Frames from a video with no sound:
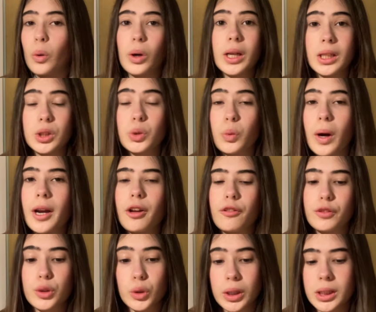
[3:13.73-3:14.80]
each one
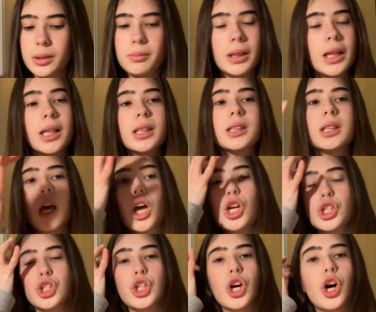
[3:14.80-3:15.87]
of 20 minutes
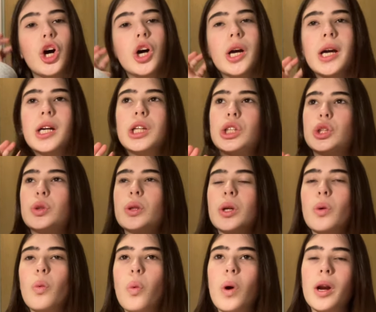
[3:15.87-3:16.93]
so uh,
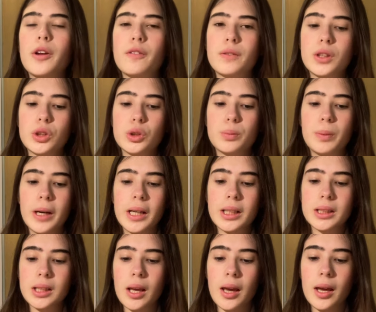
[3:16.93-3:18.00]
during one of those
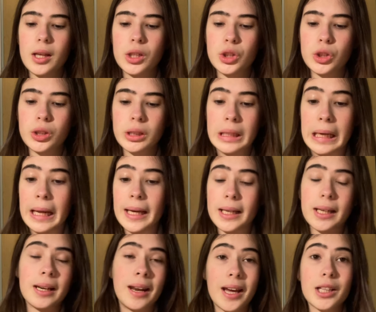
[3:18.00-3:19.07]
breaks uh, during
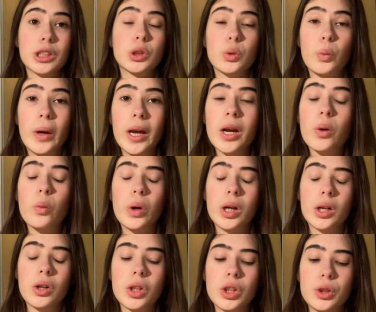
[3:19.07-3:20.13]
like next week we're
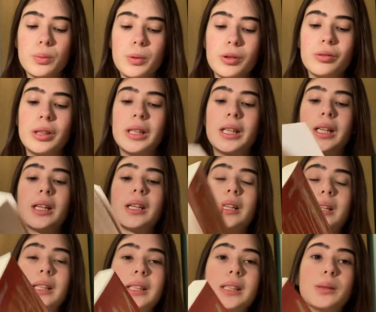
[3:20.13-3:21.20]
going to be reading
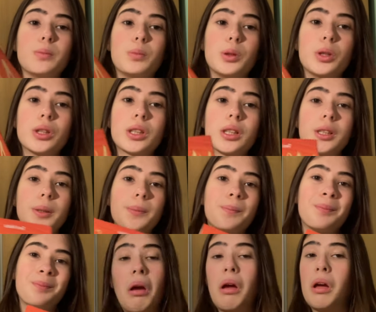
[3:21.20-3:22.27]
this book
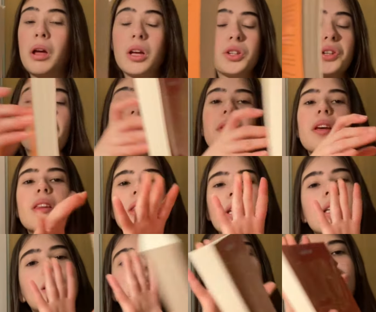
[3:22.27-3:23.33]
so i think
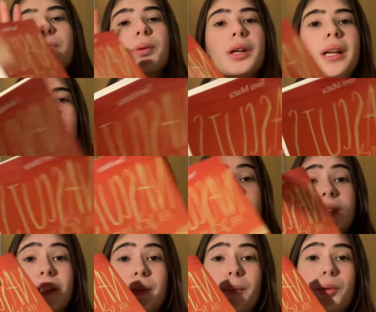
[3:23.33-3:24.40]
this is pretty
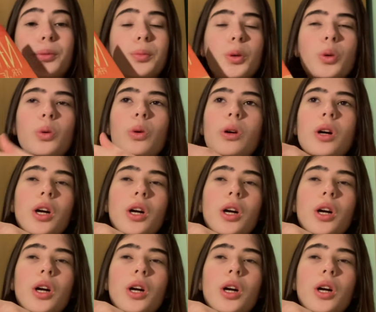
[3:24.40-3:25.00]
achievable